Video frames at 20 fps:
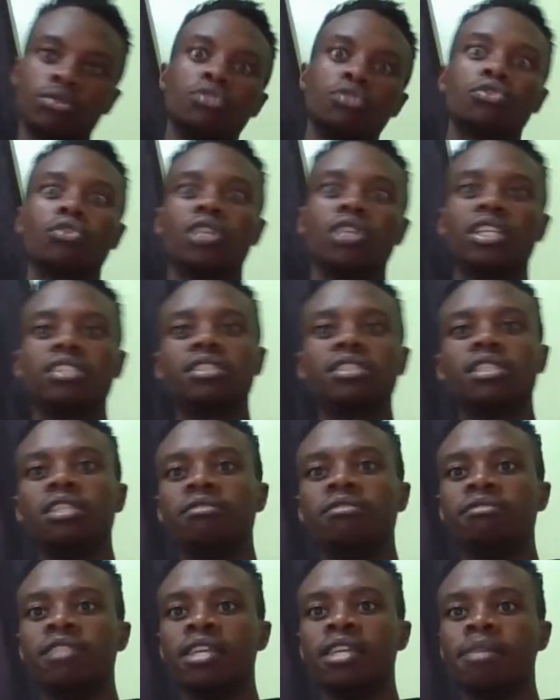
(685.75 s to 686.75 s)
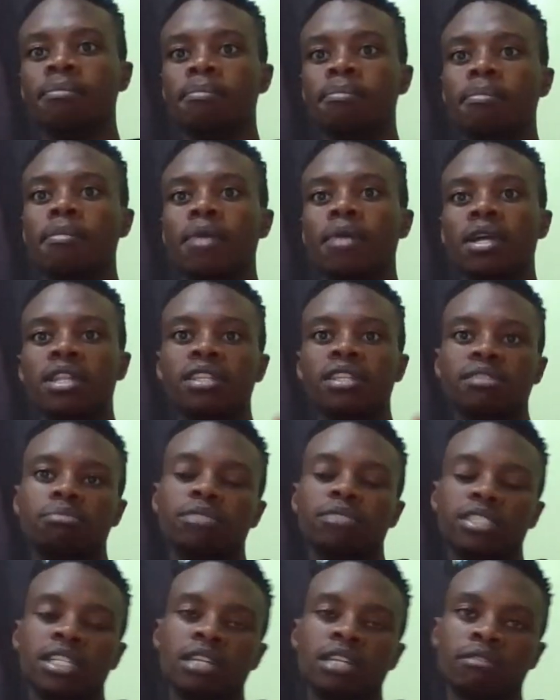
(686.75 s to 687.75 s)
So let's see if this
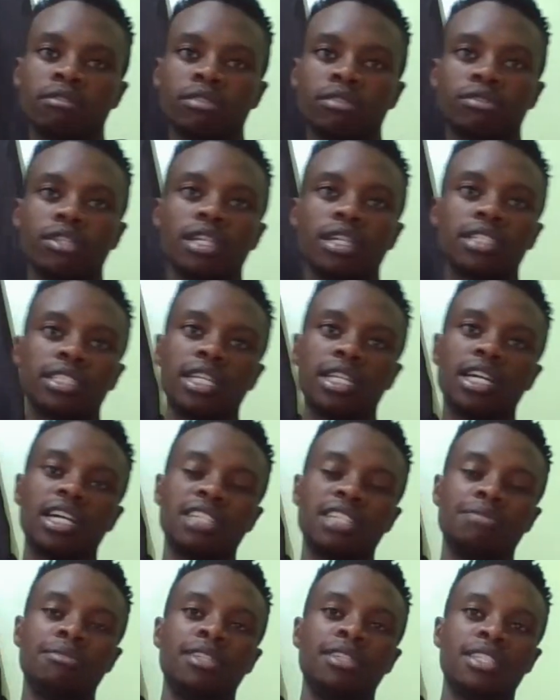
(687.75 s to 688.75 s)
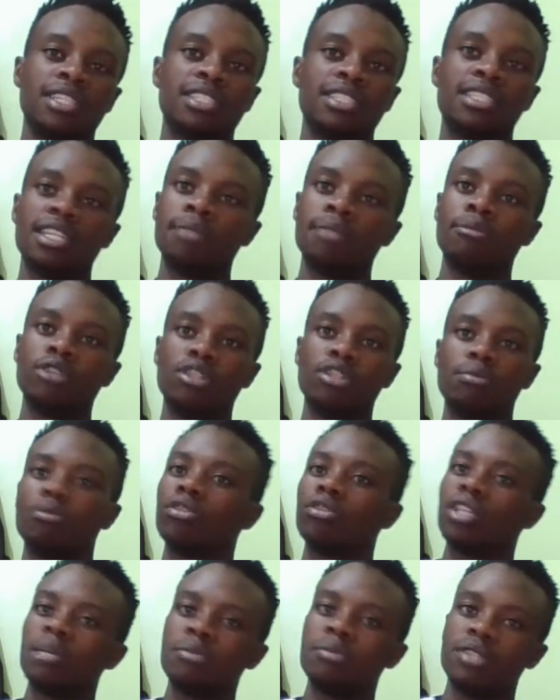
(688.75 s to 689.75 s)
major level structure has been tested multiple
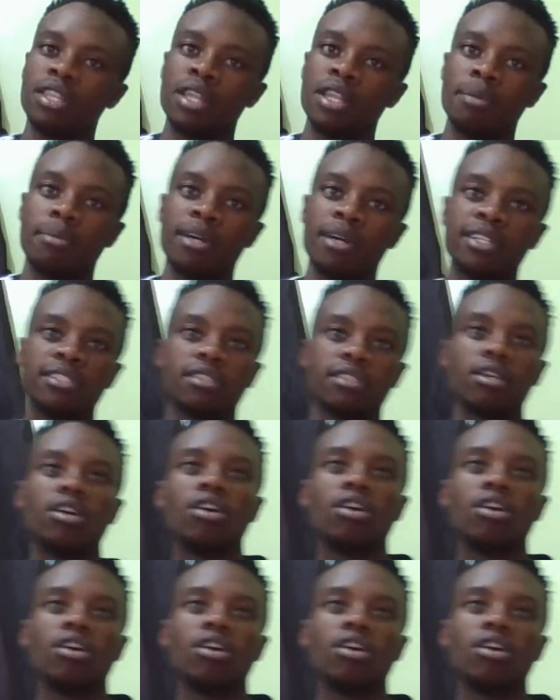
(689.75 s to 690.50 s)
times in the past